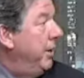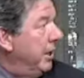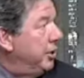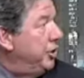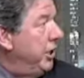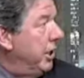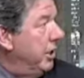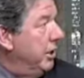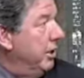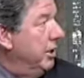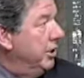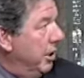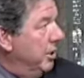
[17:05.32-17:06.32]
Exchequer
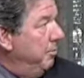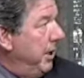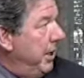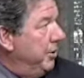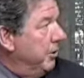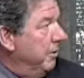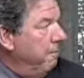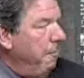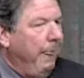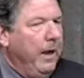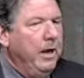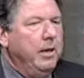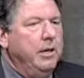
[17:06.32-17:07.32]
and Don Pedro.
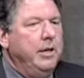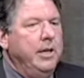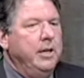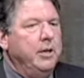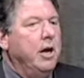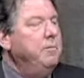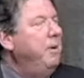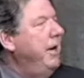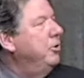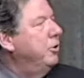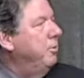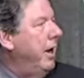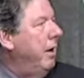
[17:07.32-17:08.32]
The Don
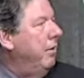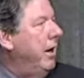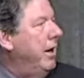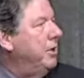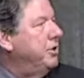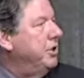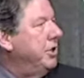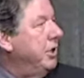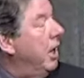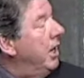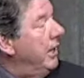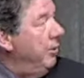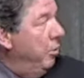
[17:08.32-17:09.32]
Pedro powerhouse is a
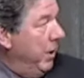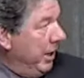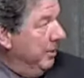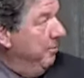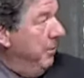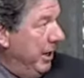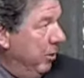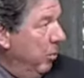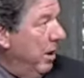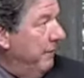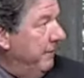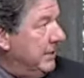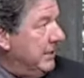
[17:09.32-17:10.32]
90
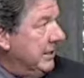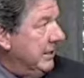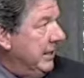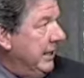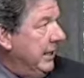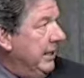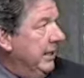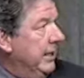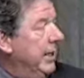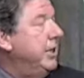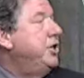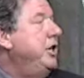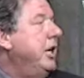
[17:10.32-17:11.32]
megawatt facility.
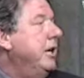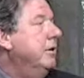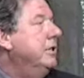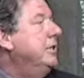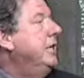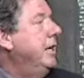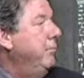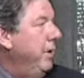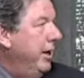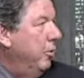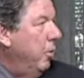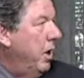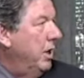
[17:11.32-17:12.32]
Exchequer is 10
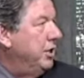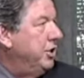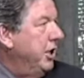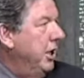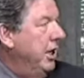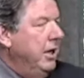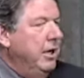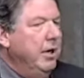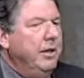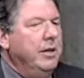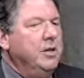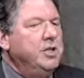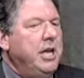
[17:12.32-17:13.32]
megawatts.
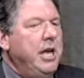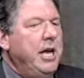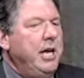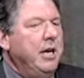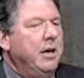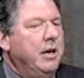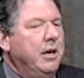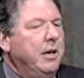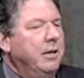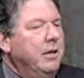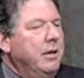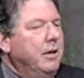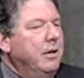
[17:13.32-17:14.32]
There's a
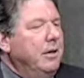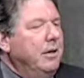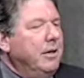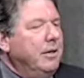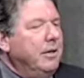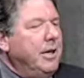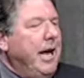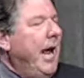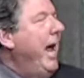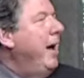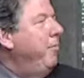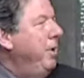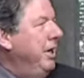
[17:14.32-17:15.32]

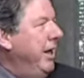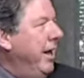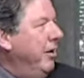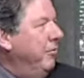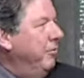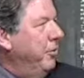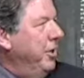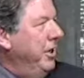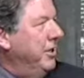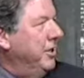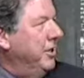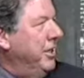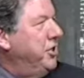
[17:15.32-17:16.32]
cap in California
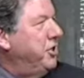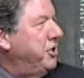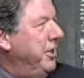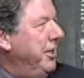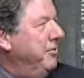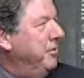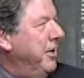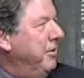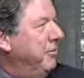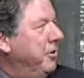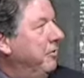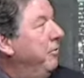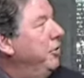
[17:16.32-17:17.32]
at the legislative
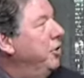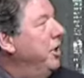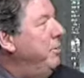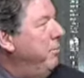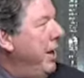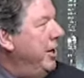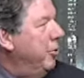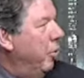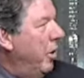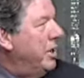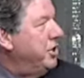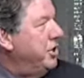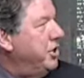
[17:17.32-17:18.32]
level of 30
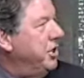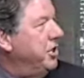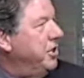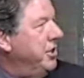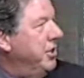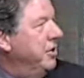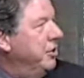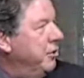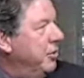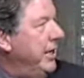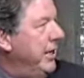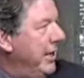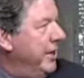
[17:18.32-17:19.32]
megawatts is considered green